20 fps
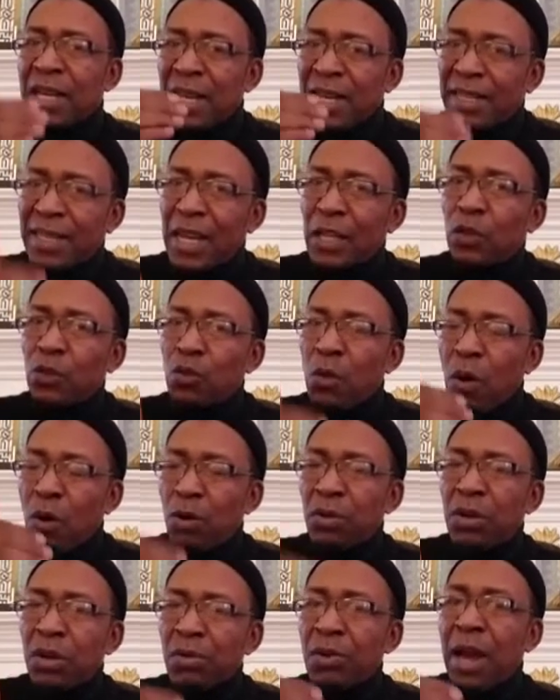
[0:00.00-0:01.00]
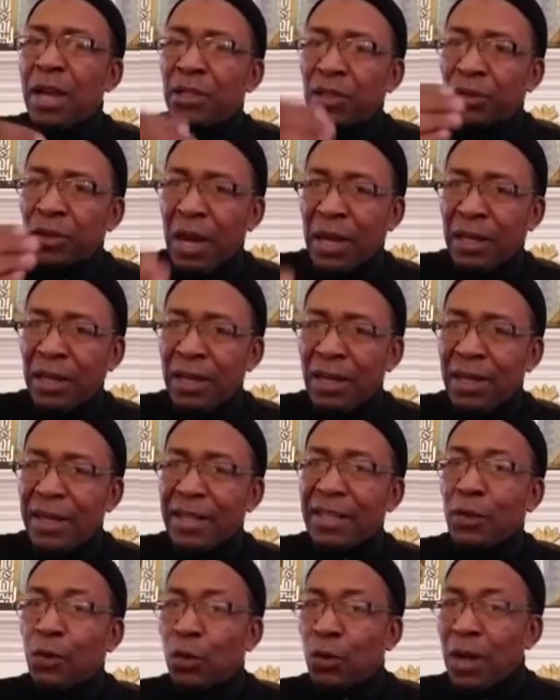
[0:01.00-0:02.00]
and that you are on the right track.
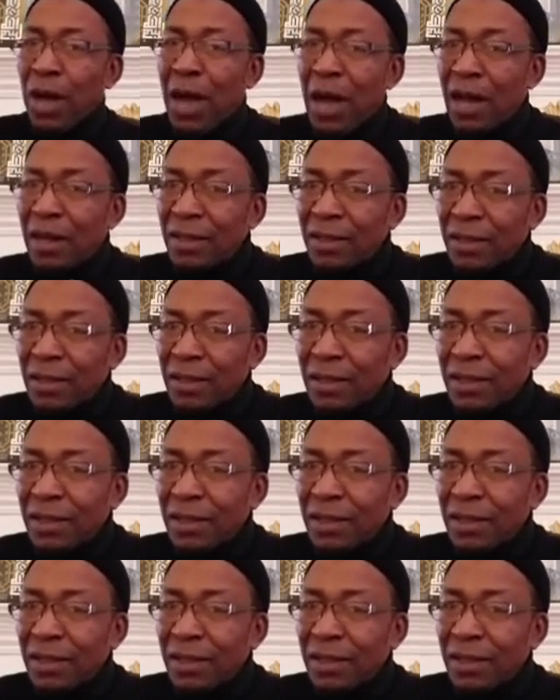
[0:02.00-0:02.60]
And the Quran